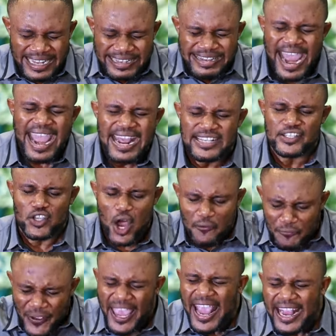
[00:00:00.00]
The days
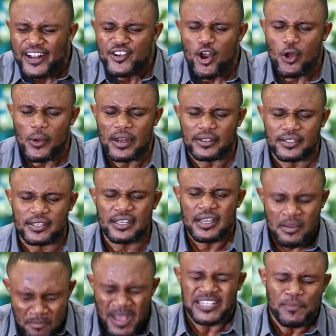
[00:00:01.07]
of
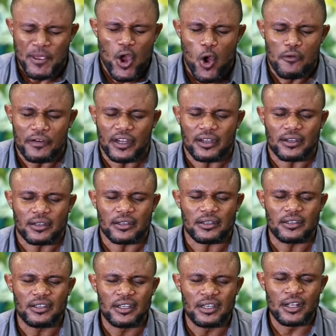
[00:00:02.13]
ignorance must be over.
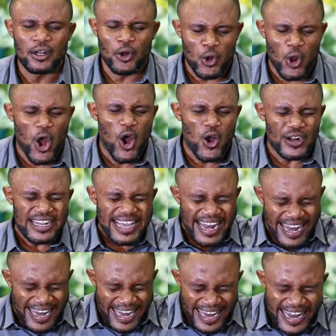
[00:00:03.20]
Lord,
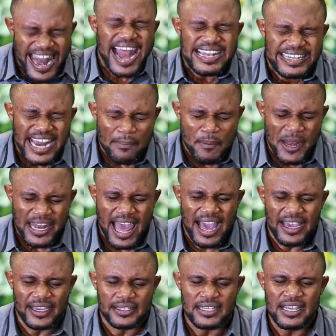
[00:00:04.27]
let there be
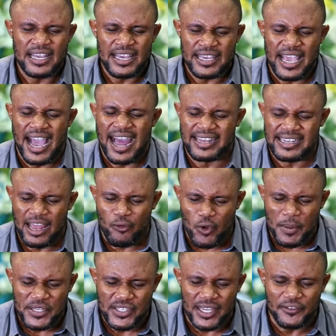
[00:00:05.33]
light here at
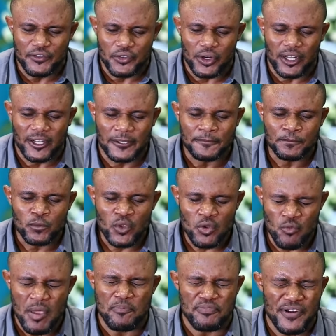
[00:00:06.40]
Nairobi Central.
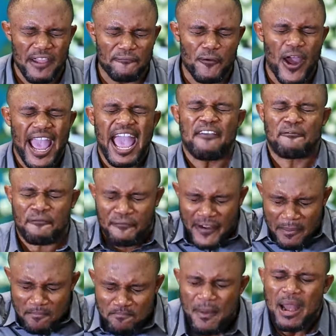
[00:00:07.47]
We pray for
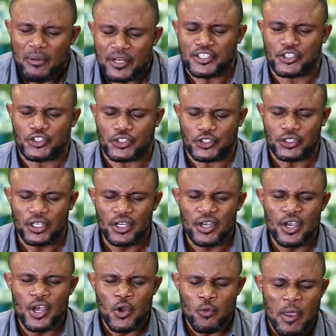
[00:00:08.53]
every marriage.
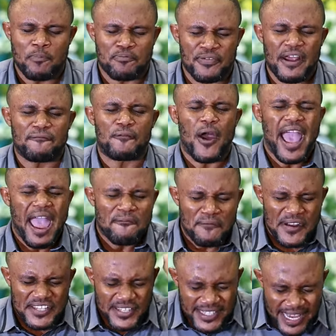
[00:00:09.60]
We pray for
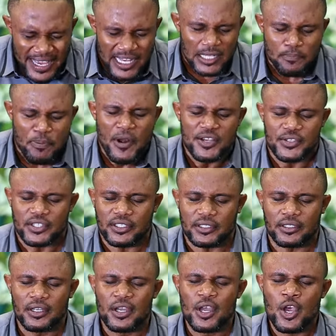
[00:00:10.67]
every single
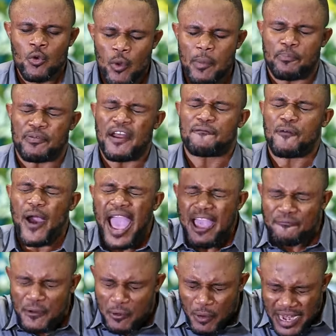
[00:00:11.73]
person. We pray for
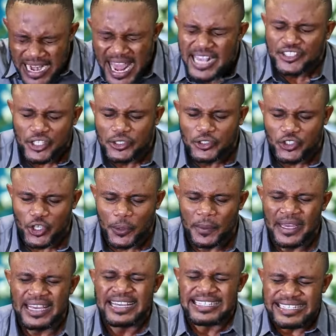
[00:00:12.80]
every
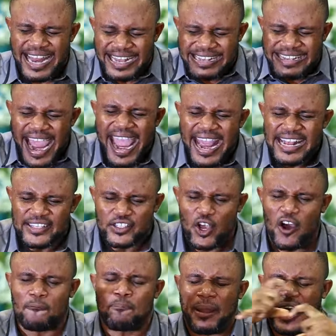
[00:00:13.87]
relationship. The
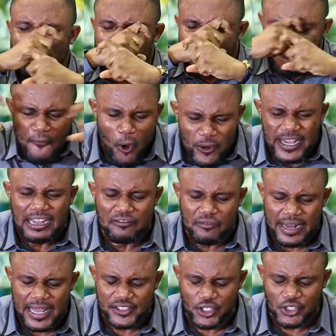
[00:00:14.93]
days of
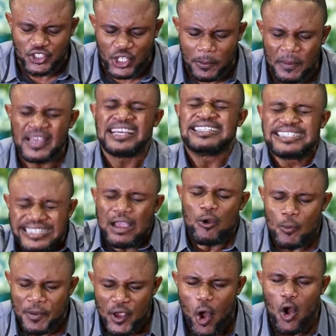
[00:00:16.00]
blindfolded relationship,
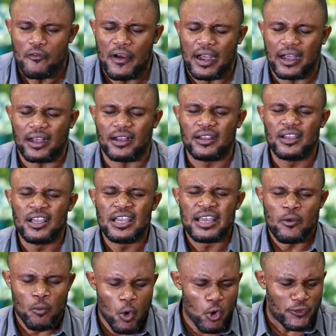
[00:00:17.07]
they will be over.
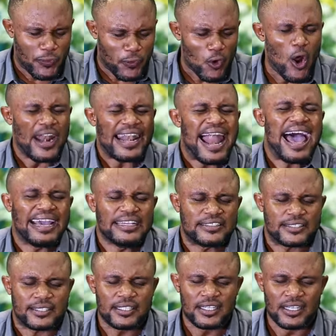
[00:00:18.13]
We will throw
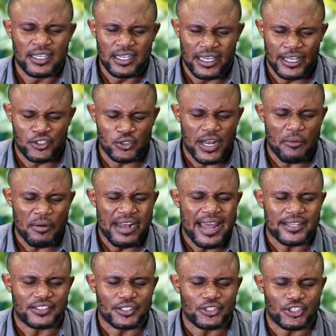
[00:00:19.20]
light into the
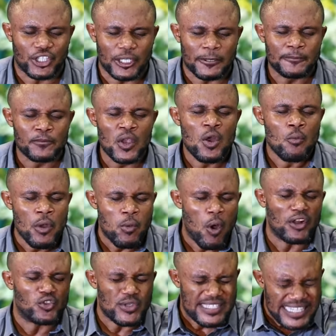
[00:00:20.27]
relationship.
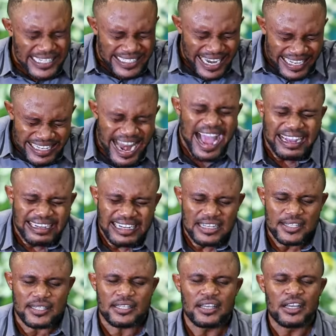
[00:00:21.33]
We want to see the
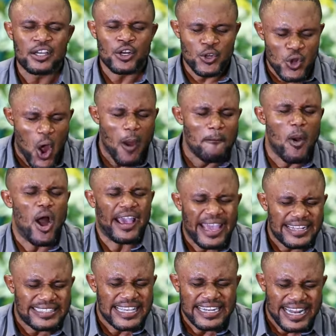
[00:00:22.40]
darkness. No
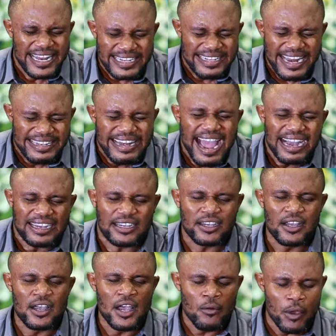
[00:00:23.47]
more eating in the
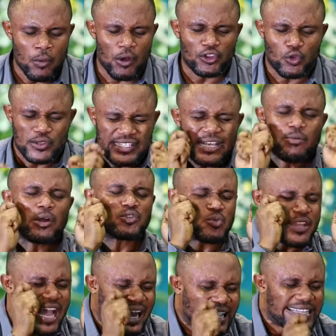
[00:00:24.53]
dark. We want to see
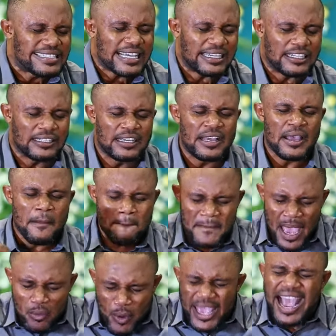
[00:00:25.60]
what we are eating.
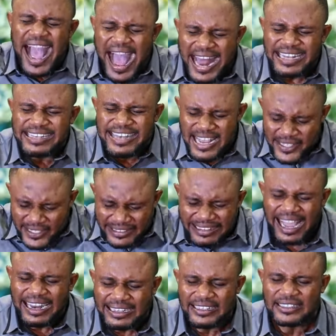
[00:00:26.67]
May we
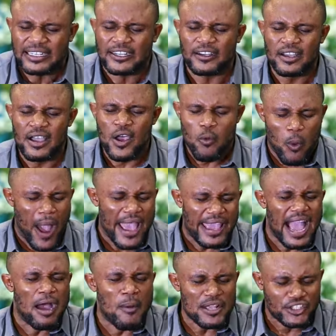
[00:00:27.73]
understand
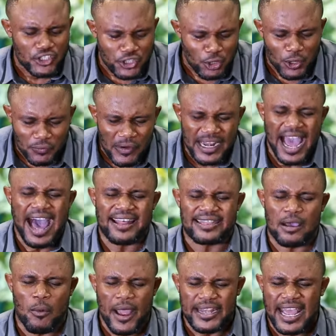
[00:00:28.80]
why our children
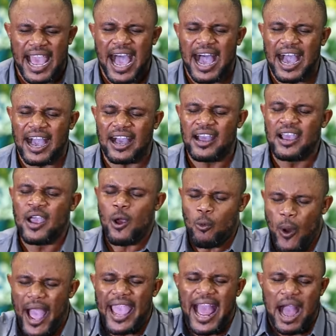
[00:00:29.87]
are the way they are,
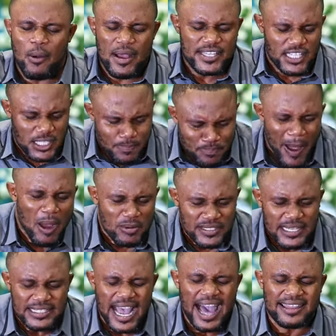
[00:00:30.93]
why our
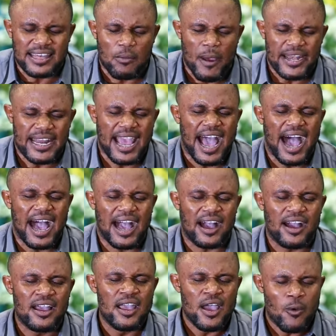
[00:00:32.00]
spouses are the way they
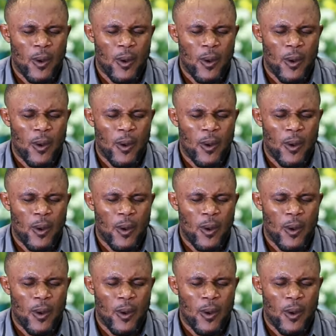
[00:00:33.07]
are,